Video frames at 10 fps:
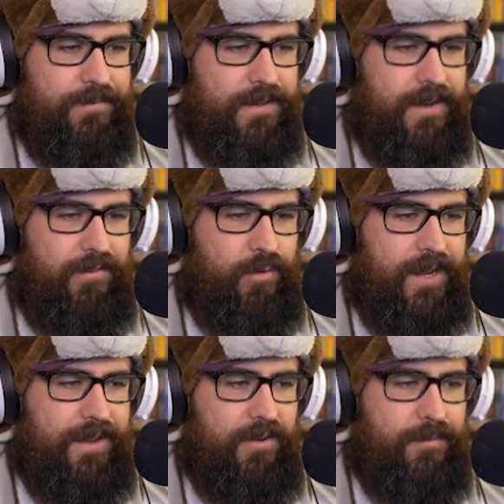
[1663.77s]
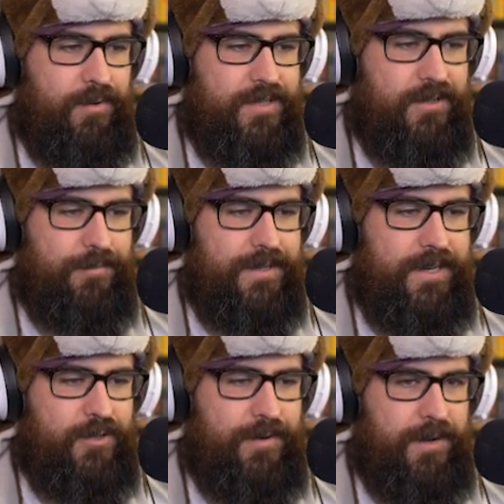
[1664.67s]
You never want to give up. Who still be
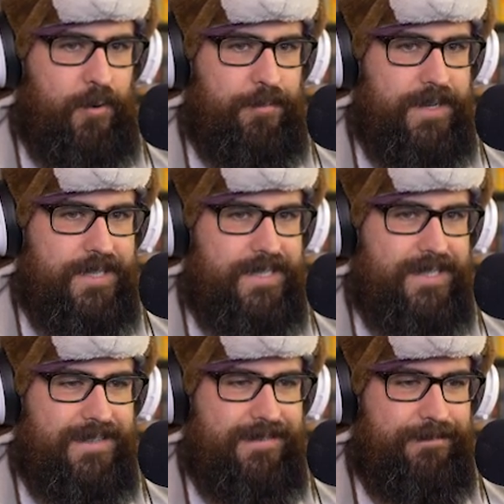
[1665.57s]
danger become obese?